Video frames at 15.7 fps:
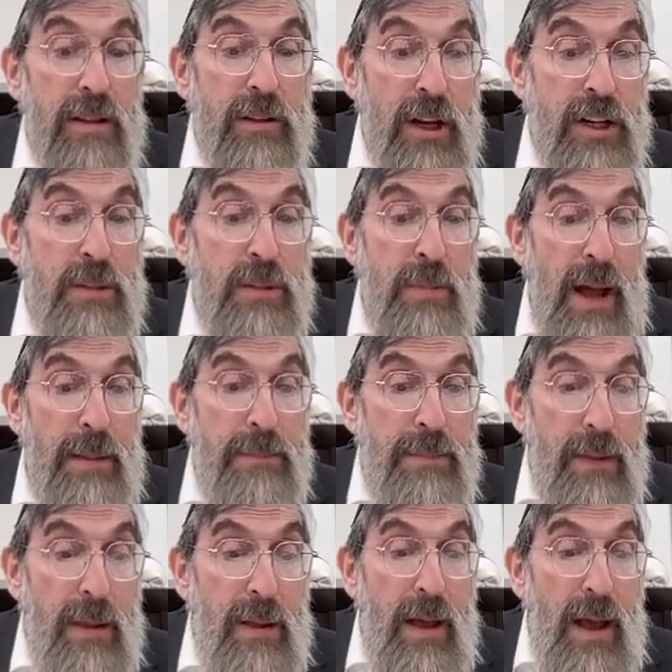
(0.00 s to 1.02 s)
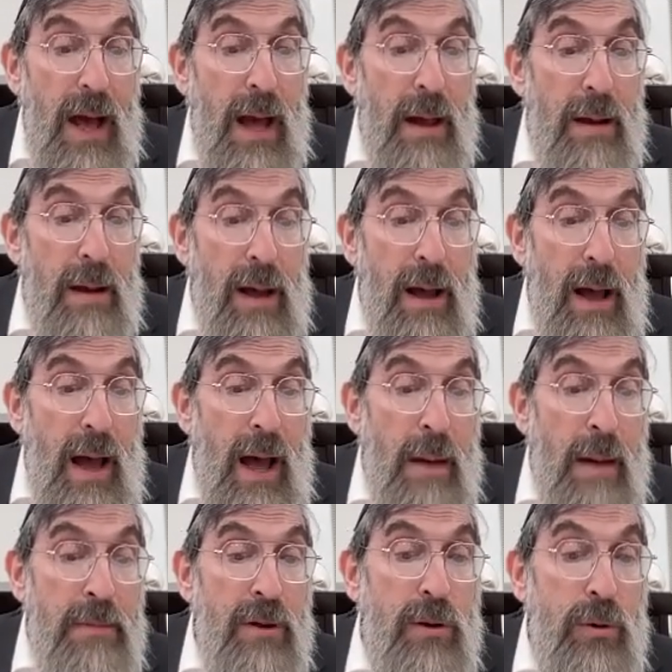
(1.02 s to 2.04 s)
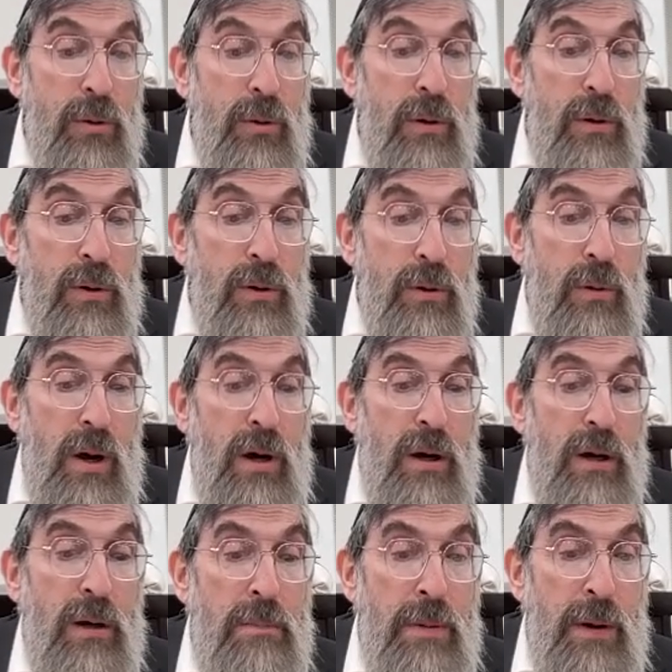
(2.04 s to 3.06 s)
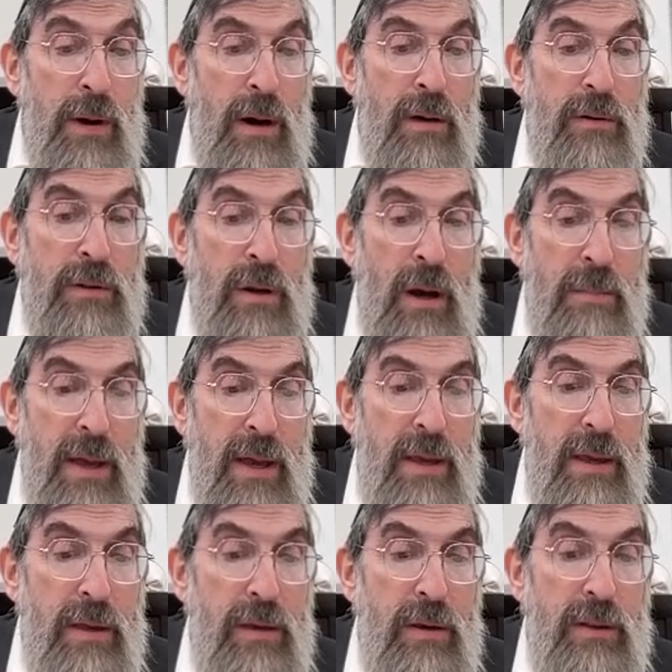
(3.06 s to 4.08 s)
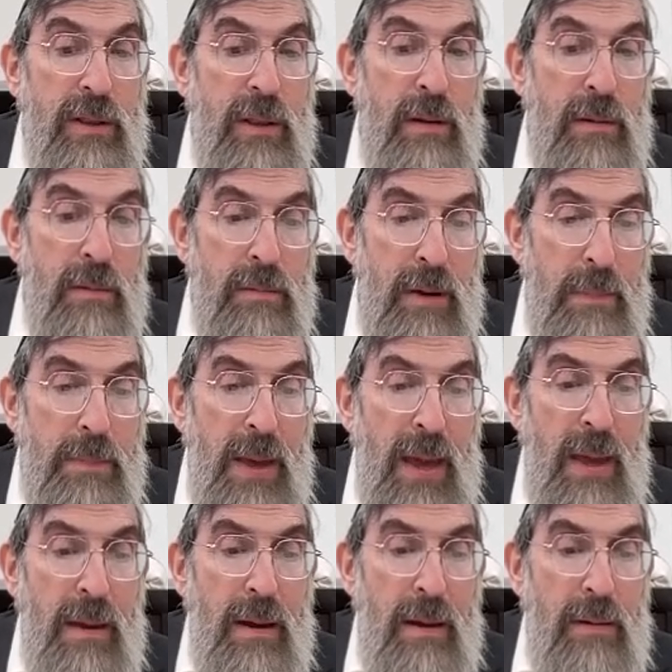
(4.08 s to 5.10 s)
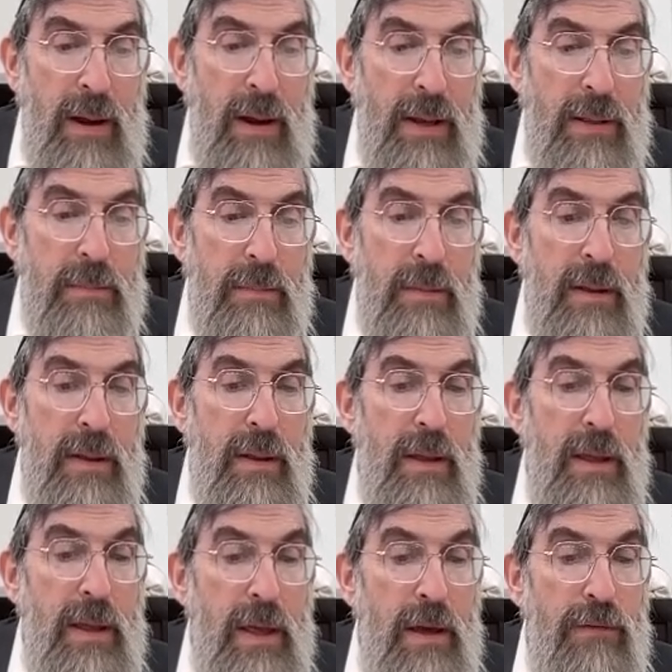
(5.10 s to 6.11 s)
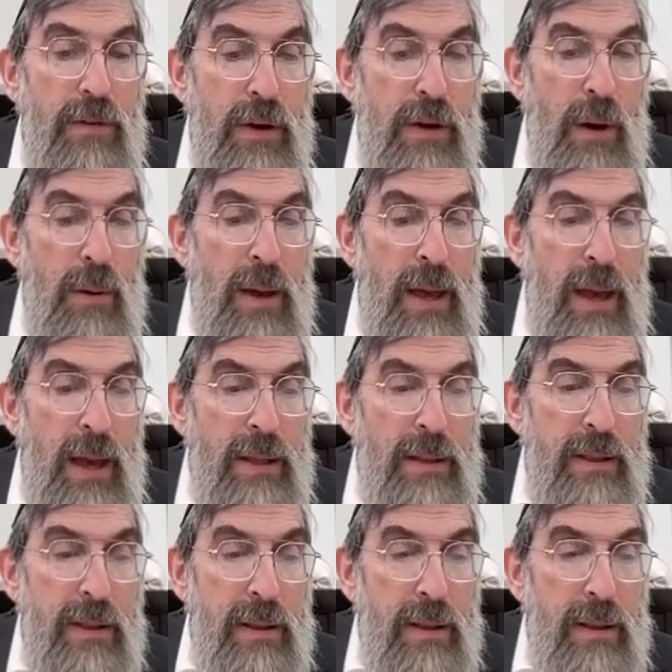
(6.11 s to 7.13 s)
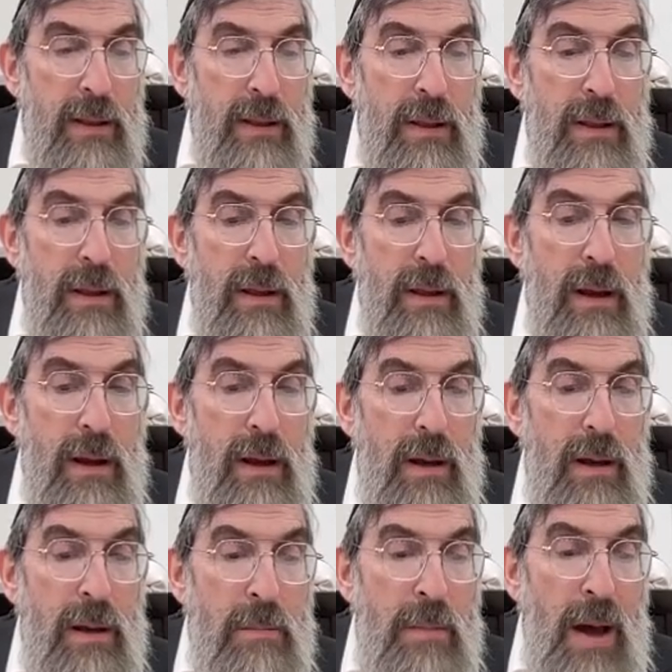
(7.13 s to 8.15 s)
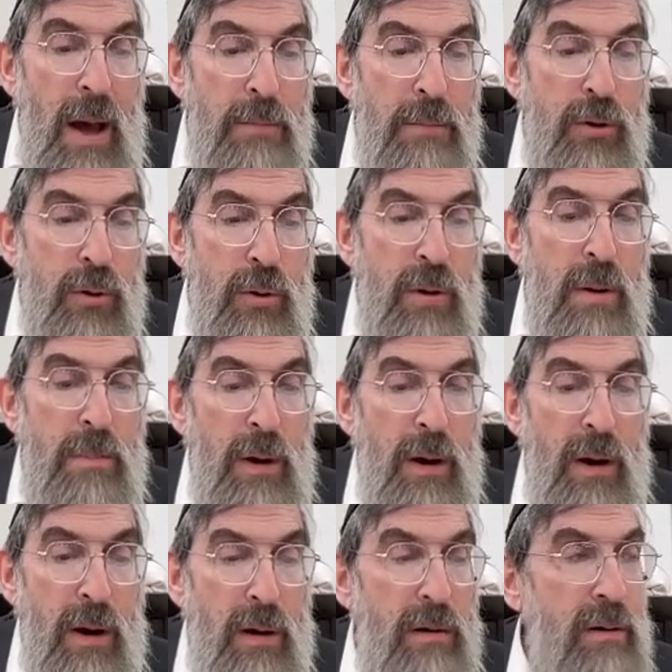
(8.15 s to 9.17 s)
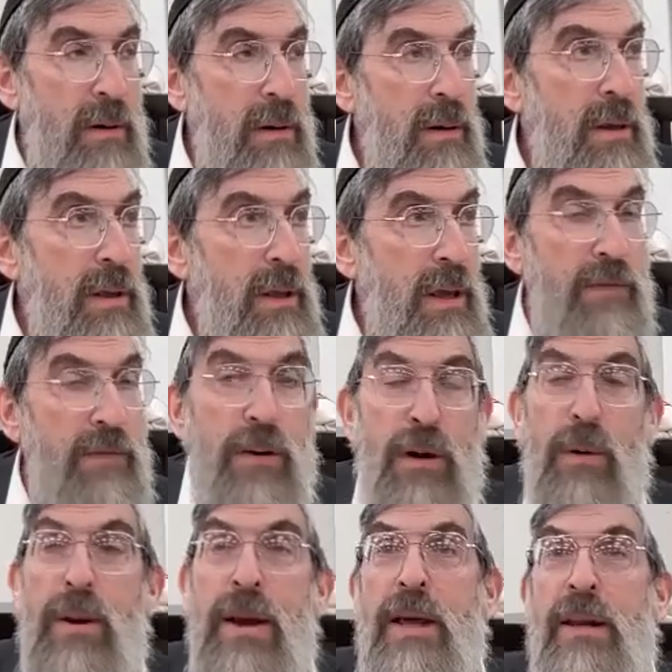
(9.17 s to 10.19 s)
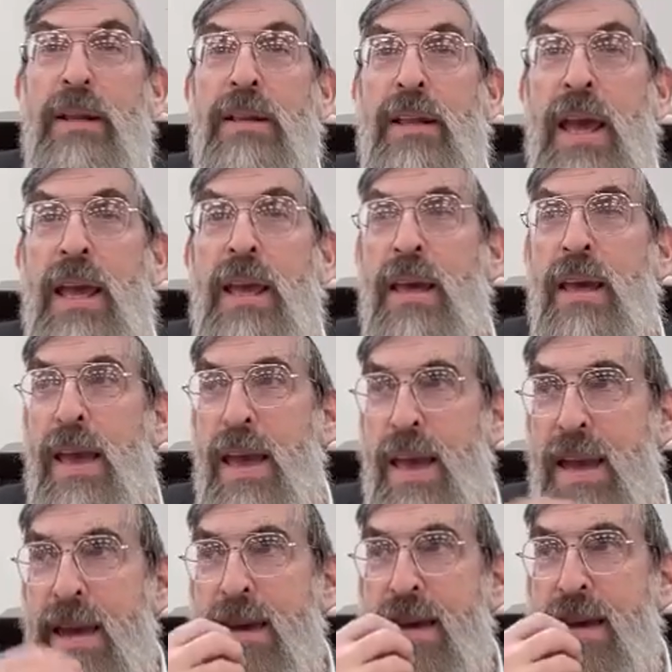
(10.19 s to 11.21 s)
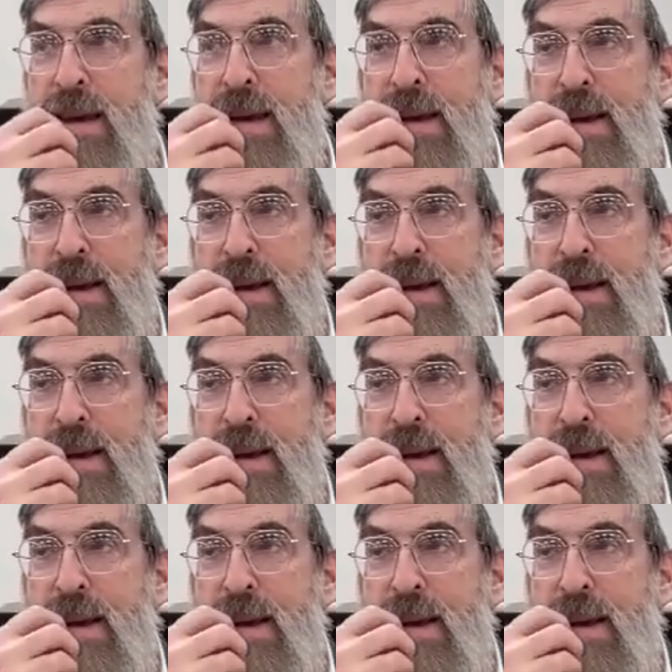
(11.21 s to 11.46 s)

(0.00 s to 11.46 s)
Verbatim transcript: Toshma. Hamechua ba'ar tame, right? If you go ahead, ba'ar, if you go ahead and take a